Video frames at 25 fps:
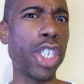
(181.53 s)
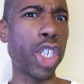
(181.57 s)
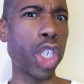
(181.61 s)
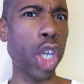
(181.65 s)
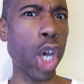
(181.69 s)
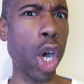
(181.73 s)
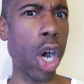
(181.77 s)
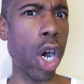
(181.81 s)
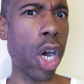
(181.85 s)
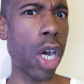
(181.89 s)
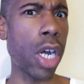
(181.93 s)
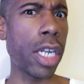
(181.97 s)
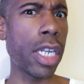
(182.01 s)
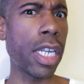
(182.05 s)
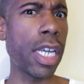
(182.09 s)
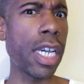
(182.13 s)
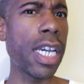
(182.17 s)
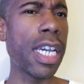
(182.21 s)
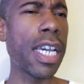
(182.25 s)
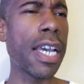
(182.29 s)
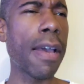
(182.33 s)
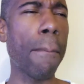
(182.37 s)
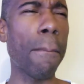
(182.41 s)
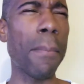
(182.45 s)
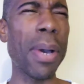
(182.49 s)

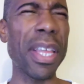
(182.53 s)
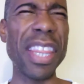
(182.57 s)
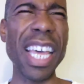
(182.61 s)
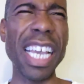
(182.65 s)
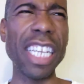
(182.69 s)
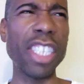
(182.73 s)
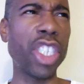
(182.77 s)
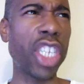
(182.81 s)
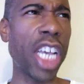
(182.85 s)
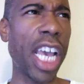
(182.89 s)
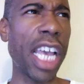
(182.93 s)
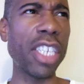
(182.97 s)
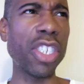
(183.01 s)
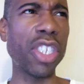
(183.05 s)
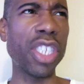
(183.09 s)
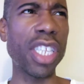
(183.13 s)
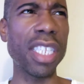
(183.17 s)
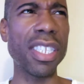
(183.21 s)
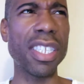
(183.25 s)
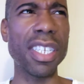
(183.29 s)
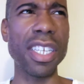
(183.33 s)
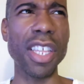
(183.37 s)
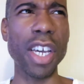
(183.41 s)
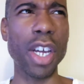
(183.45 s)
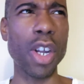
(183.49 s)
Dijon, but they
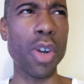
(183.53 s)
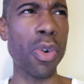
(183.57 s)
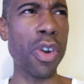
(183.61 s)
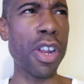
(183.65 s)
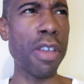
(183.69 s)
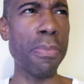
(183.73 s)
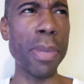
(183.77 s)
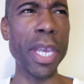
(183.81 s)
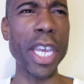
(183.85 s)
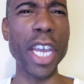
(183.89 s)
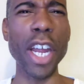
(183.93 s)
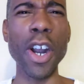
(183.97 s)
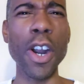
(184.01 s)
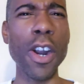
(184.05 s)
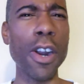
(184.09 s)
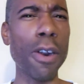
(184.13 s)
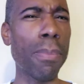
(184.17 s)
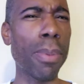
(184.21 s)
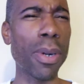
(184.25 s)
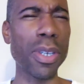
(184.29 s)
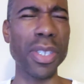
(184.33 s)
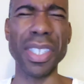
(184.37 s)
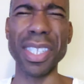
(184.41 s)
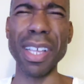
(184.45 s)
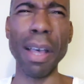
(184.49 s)
changed it to the creamy
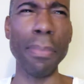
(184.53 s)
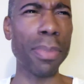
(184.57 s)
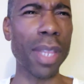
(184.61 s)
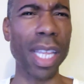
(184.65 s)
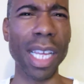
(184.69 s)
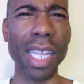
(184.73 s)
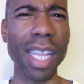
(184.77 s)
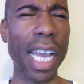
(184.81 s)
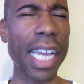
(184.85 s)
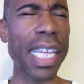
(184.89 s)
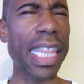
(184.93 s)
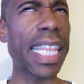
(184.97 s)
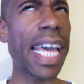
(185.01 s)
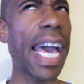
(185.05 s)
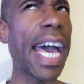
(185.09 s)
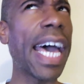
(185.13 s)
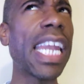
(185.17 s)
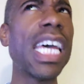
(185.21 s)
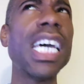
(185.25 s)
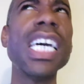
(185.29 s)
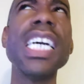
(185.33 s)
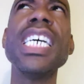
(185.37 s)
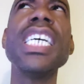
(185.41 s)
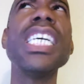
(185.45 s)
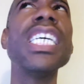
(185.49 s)
herb or something like
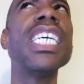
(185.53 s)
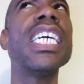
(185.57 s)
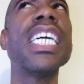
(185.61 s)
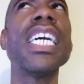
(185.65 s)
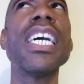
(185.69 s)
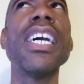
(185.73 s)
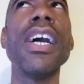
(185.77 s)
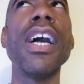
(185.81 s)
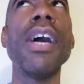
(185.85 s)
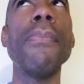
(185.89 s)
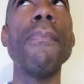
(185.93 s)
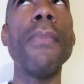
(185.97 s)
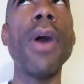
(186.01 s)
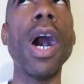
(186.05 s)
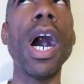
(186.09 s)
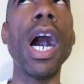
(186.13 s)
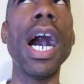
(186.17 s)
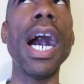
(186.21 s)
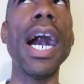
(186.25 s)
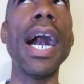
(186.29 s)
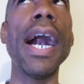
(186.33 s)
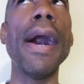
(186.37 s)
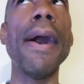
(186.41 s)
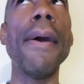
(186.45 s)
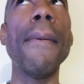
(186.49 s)
that.
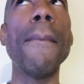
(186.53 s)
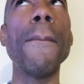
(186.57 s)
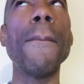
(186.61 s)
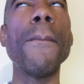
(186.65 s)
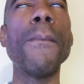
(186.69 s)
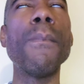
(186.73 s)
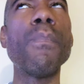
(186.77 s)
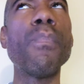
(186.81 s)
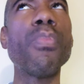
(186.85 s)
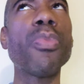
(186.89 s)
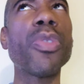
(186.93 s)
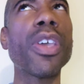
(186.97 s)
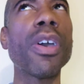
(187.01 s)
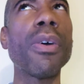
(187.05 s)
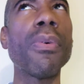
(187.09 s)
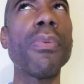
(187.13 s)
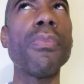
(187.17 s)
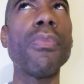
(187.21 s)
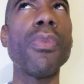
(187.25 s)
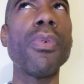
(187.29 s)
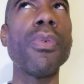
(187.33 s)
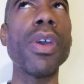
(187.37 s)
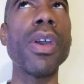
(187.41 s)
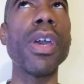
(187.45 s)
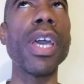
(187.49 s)
Um,
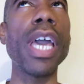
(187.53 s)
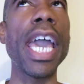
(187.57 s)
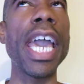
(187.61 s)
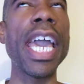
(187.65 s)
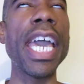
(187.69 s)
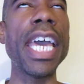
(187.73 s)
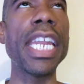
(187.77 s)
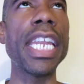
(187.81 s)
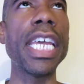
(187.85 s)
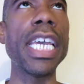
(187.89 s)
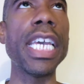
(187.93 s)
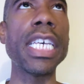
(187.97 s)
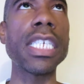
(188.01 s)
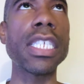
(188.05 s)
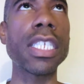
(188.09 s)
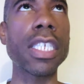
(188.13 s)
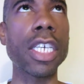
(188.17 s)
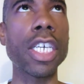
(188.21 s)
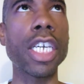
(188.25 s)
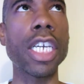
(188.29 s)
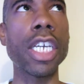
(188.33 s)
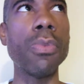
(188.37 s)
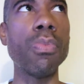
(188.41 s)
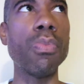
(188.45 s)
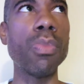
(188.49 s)
and
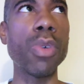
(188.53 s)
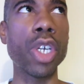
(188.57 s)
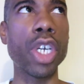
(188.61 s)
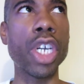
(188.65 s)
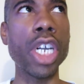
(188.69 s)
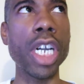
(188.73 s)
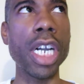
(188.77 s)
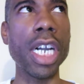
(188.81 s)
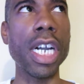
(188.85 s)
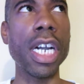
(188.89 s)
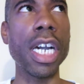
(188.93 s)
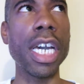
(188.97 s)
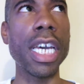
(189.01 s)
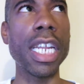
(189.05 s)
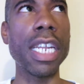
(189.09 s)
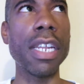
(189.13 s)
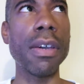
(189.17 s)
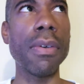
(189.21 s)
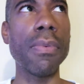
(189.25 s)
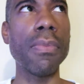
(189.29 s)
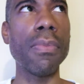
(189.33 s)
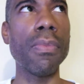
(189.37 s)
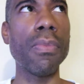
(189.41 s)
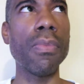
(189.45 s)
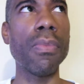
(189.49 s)
it's
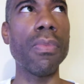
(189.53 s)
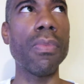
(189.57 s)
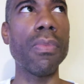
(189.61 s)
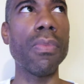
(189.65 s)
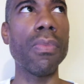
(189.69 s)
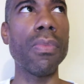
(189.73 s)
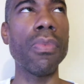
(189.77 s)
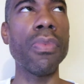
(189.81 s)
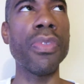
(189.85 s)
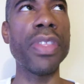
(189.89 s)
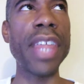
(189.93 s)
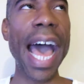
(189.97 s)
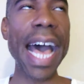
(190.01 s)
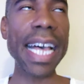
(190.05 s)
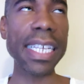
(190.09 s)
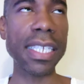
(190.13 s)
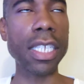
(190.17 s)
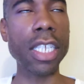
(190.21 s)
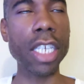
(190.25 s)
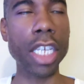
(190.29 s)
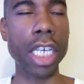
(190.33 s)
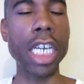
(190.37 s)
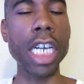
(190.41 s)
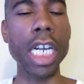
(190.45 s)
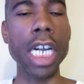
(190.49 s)
good.
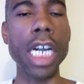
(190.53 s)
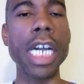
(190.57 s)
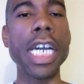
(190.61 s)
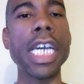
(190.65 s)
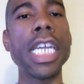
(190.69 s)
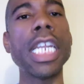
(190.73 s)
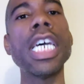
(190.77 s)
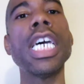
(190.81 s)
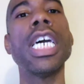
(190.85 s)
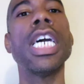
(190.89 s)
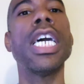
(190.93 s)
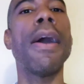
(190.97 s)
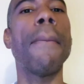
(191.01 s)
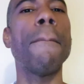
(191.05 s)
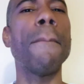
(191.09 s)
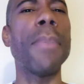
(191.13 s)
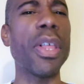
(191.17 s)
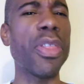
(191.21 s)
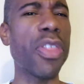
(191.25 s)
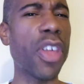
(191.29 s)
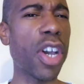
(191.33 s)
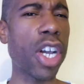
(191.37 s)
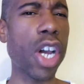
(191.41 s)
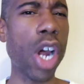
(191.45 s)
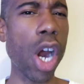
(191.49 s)
That's good.
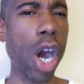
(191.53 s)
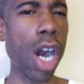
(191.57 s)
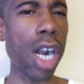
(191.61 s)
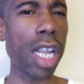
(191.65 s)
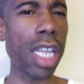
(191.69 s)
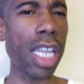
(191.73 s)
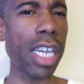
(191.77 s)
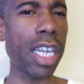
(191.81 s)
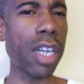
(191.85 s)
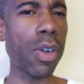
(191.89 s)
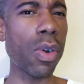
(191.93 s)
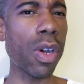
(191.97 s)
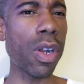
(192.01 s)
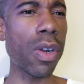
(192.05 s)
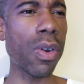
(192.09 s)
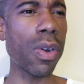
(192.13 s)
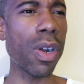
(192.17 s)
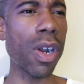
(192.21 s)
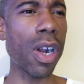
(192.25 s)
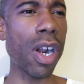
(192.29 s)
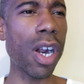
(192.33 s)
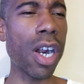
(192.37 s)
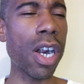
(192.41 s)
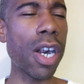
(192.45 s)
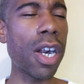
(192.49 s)
But the garlic
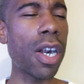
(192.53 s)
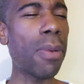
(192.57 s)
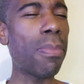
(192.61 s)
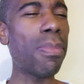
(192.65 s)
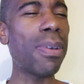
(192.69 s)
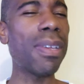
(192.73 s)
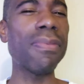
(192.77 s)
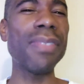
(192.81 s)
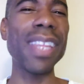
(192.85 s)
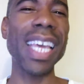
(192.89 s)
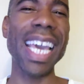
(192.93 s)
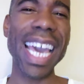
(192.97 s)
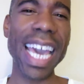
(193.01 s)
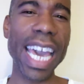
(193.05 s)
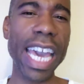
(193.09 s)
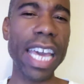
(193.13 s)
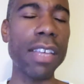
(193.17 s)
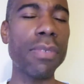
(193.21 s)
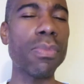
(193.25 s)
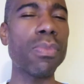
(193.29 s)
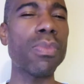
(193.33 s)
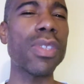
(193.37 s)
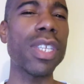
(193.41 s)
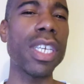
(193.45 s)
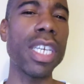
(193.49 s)
herb,
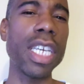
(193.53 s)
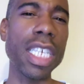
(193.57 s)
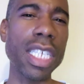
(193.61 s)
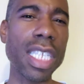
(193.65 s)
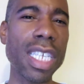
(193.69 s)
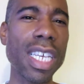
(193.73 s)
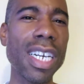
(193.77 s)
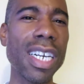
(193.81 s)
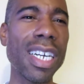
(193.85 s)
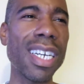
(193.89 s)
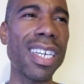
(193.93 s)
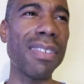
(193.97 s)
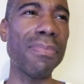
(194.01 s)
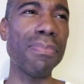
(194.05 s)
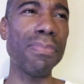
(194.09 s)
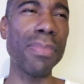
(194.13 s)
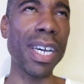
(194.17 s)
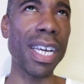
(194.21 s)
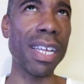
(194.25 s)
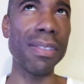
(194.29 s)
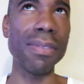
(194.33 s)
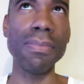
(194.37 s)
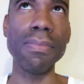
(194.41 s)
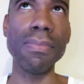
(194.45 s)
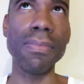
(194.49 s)
eh, it's
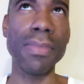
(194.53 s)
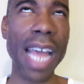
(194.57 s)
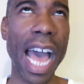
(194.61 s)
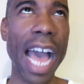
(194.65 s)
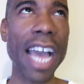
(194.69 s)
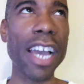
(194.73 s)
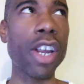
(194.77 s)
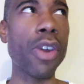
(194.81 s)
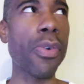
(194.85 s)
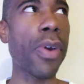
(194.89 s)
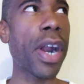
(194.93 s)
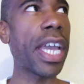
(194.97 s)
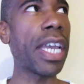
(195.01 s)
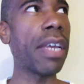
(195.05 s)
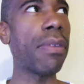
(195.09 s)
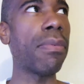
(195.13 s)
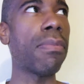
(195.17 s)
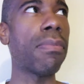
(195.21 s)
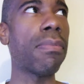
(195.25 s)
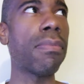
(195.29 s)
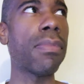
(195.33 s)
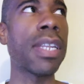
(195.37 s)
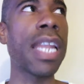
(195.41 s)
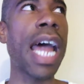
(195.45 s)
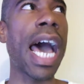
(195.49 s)
good, but not
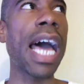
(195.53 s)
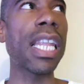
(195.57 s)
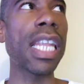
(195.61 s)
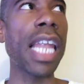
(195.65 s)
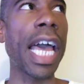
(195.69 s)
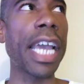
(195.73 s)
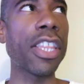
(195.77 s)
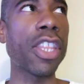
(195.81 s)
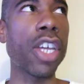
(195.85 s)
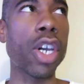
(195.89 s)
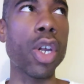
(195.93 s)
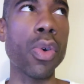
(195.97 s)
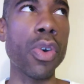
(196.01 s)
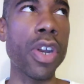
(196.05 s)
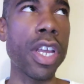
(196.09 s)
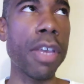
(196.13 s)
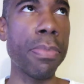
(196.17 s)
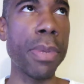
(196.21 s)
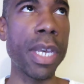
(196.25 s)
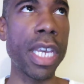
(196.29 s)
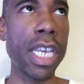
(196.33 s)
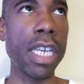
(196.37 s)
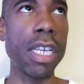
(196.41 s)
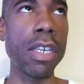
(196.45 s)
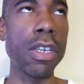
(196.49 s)
great. Not like the
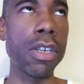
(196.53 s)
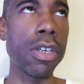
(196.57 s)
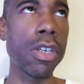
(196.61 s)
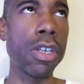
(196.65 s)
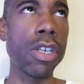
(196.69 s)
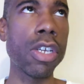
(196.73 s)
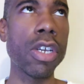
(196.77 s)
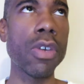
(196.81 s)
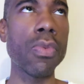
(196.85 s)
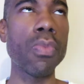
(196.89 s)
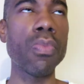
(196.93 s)
creamy,